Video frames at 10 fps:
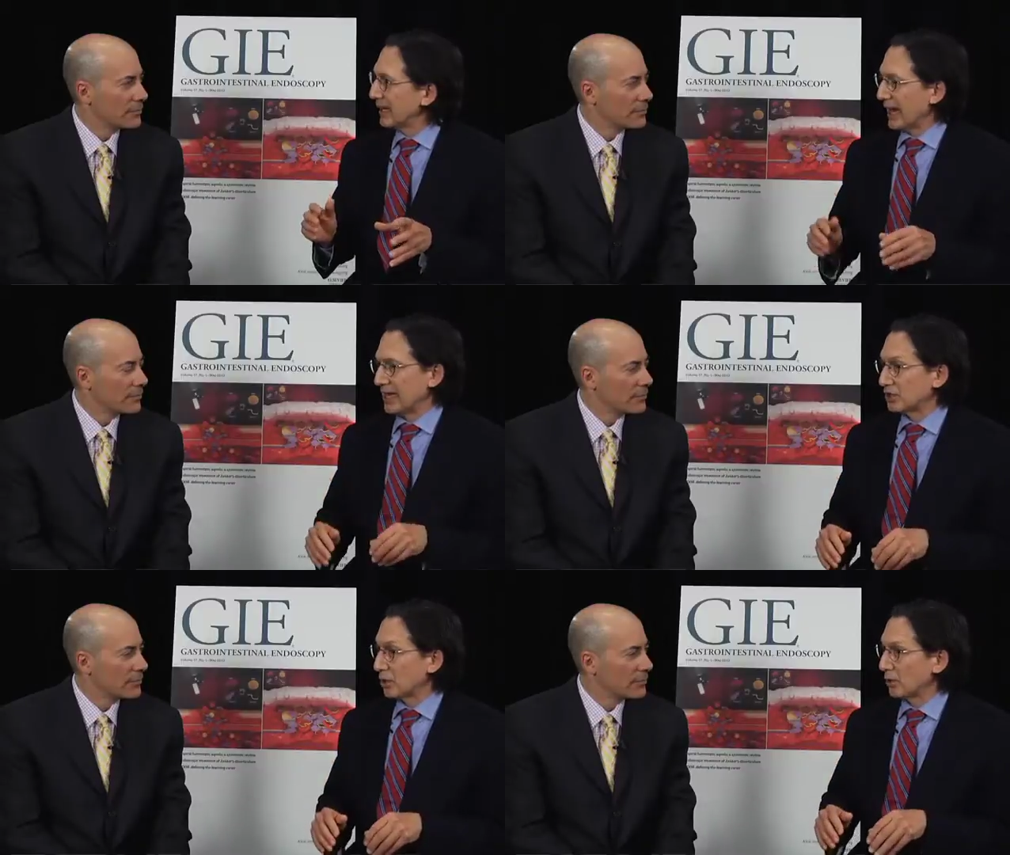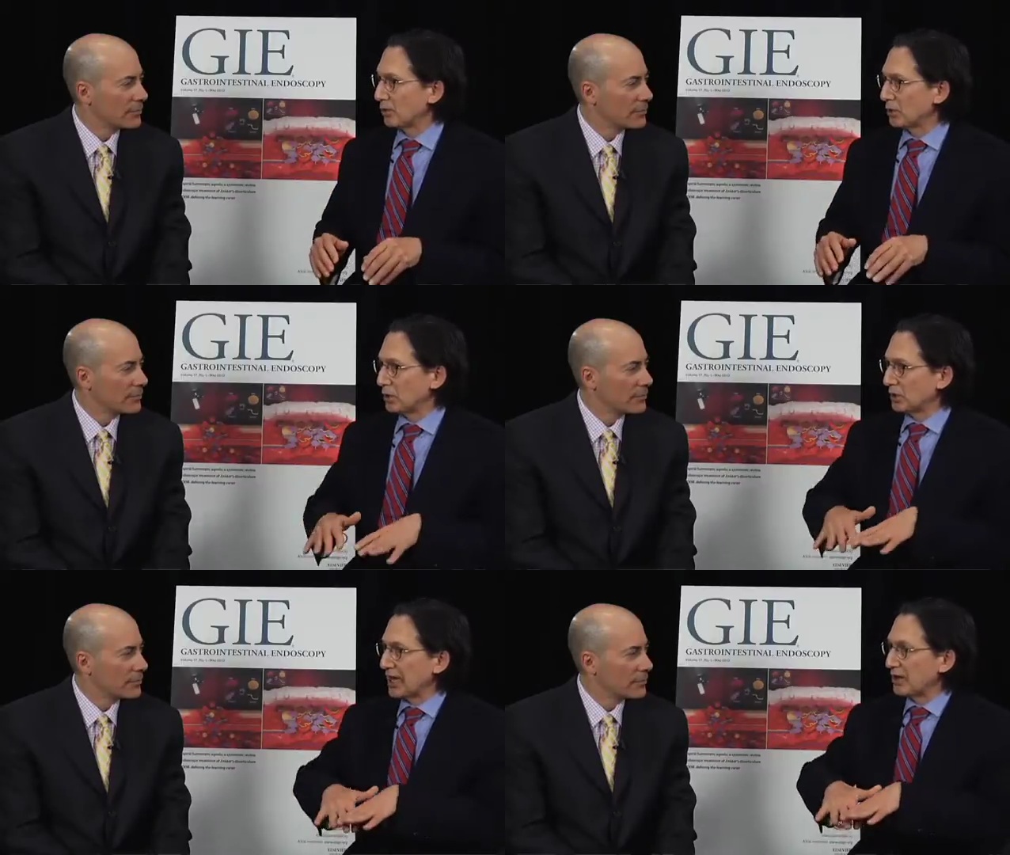Speaker 1: And so
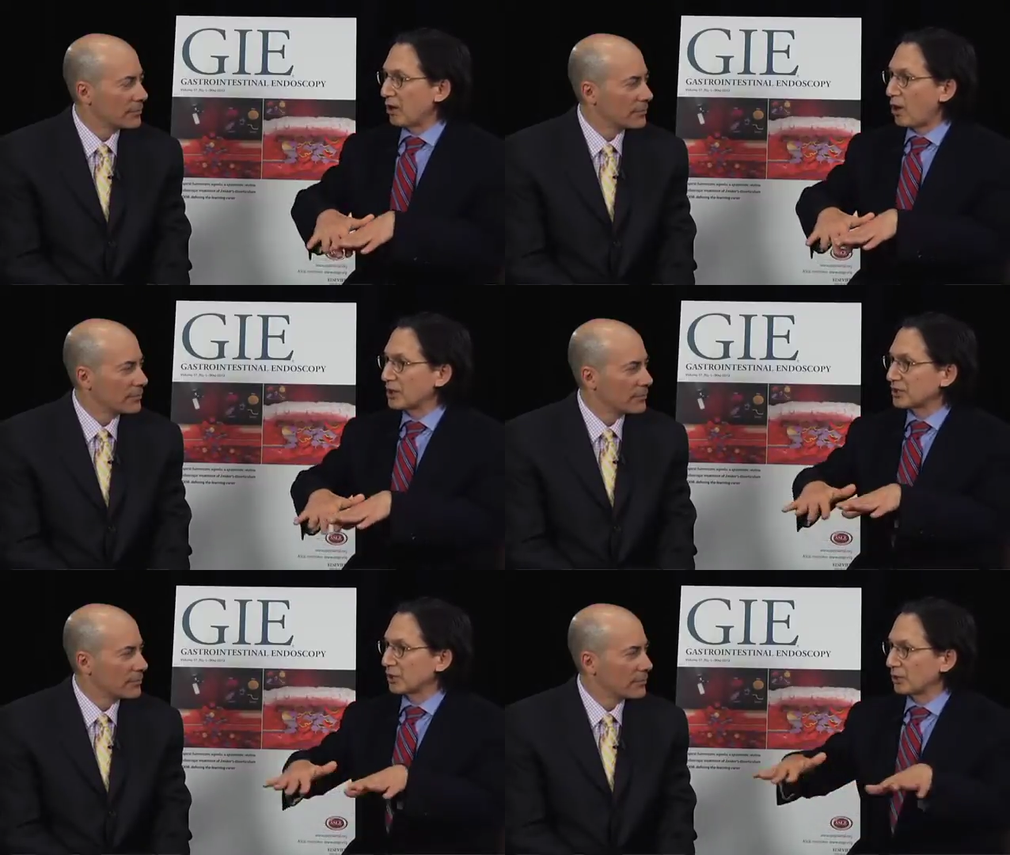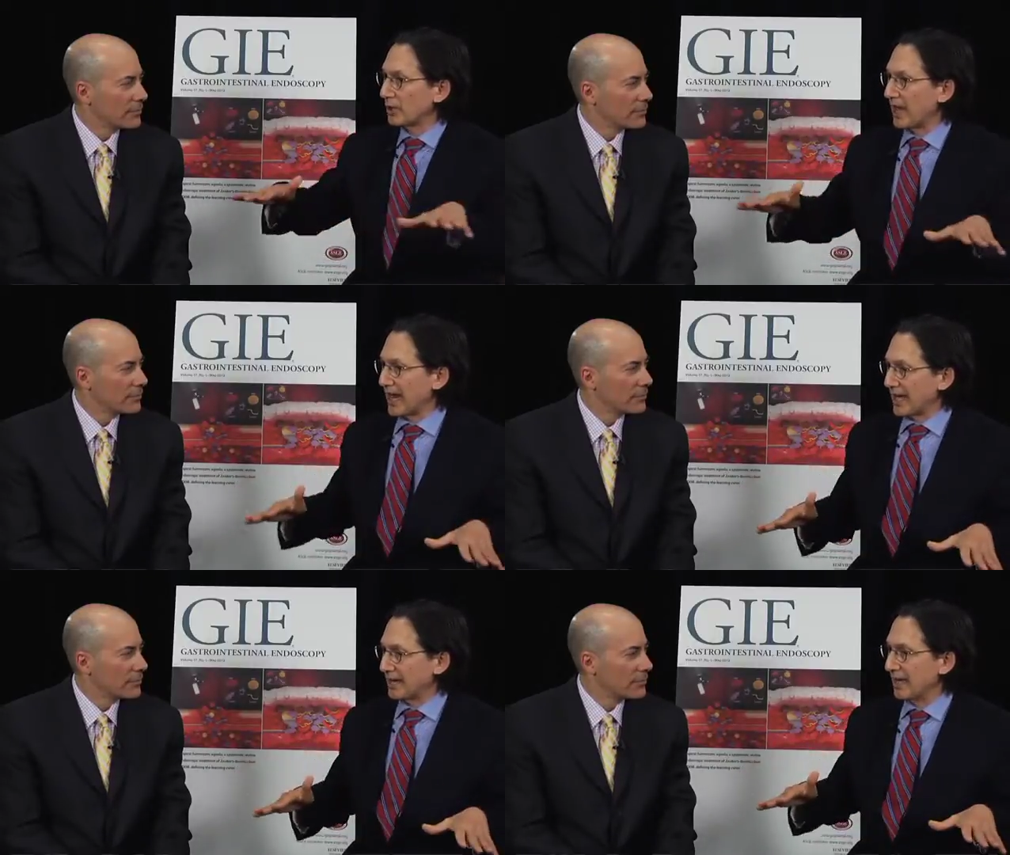you get also
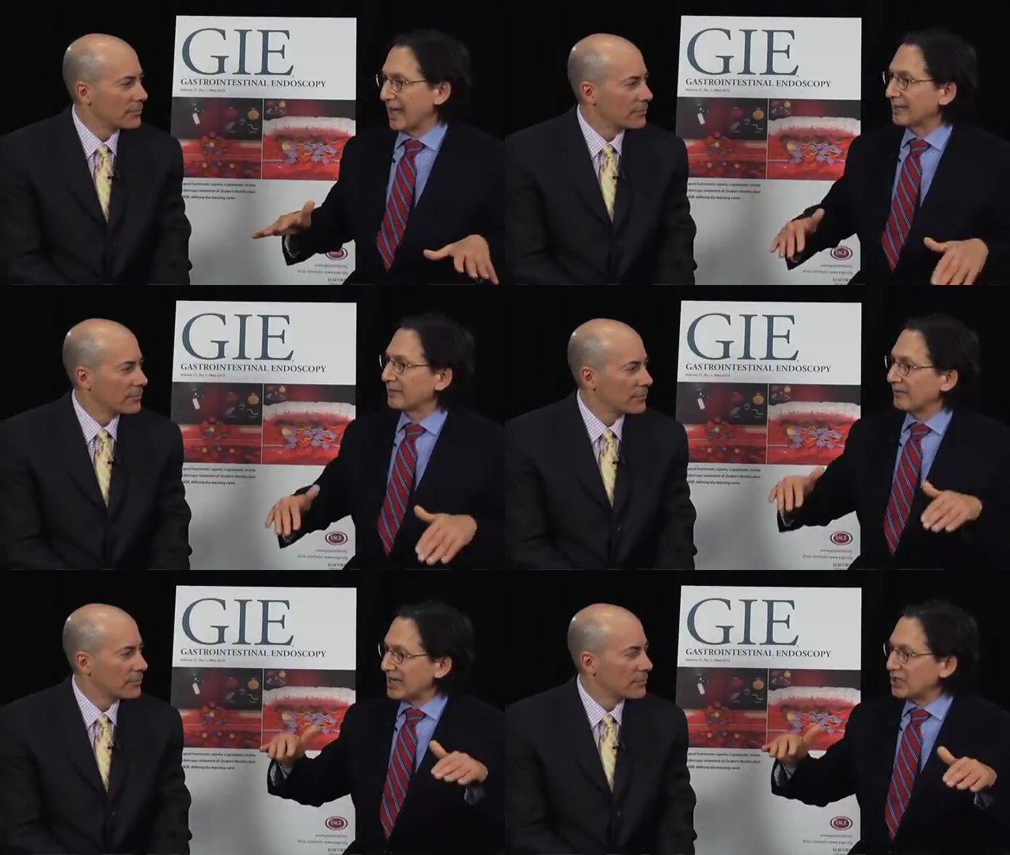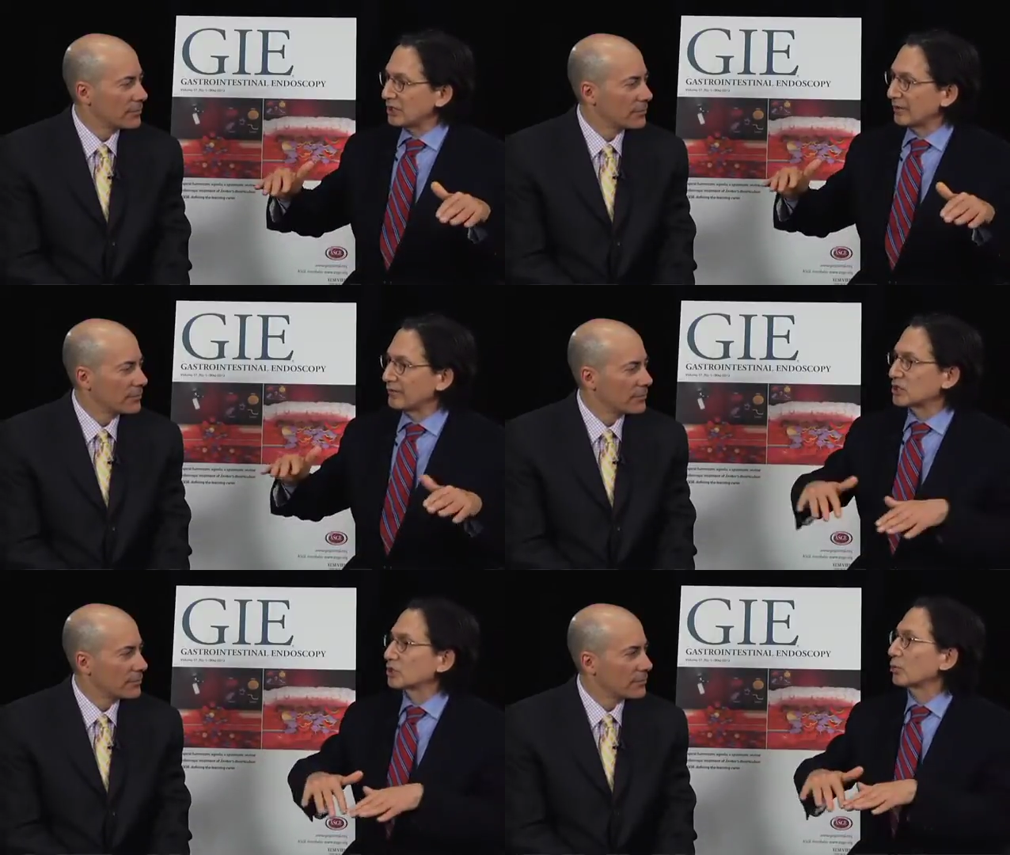an elevation
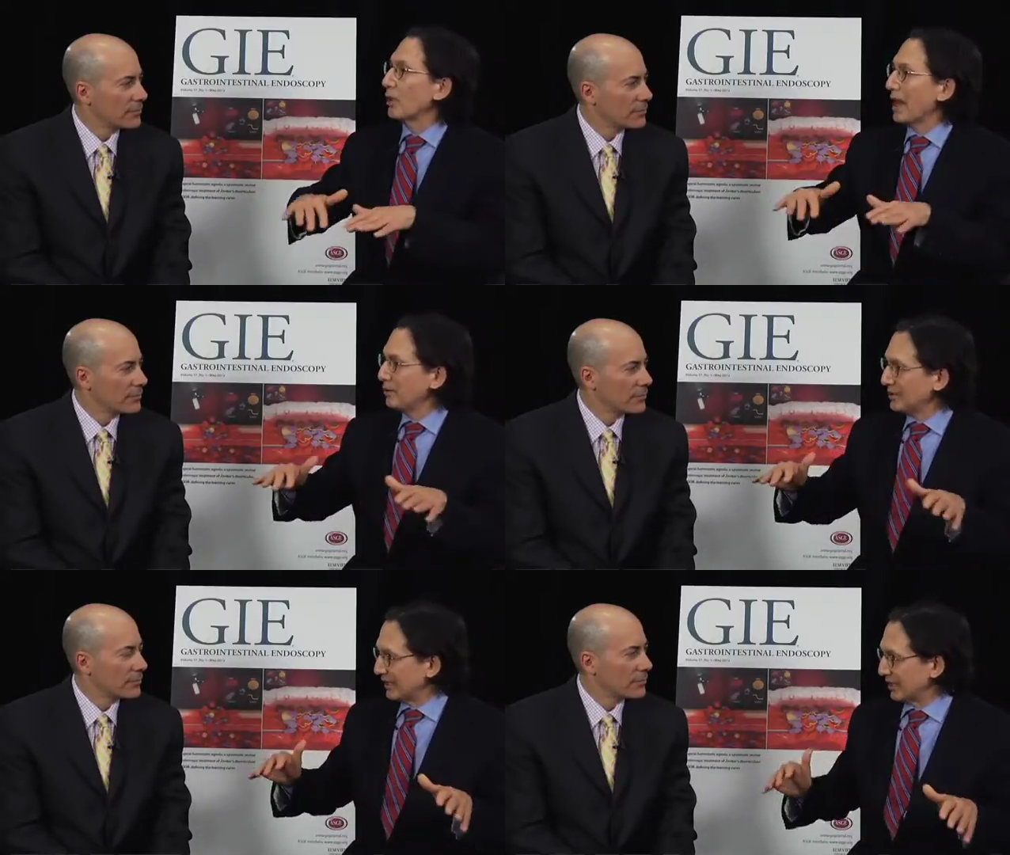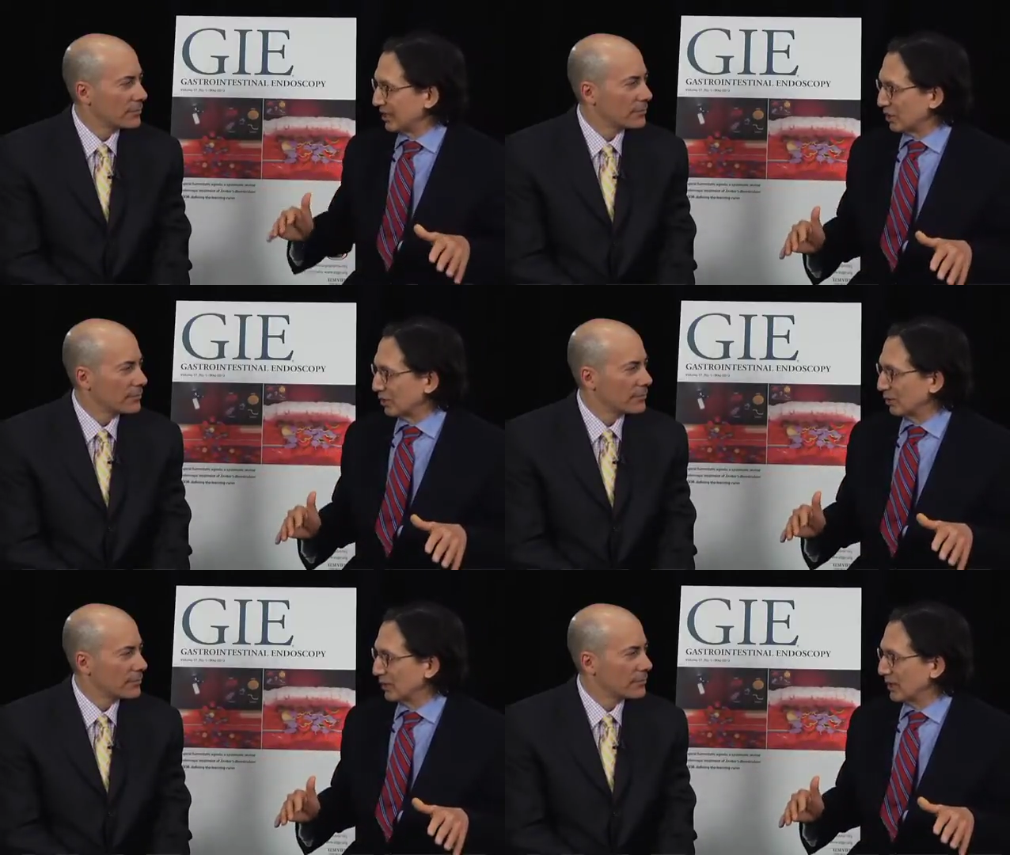of the surrounding tissue.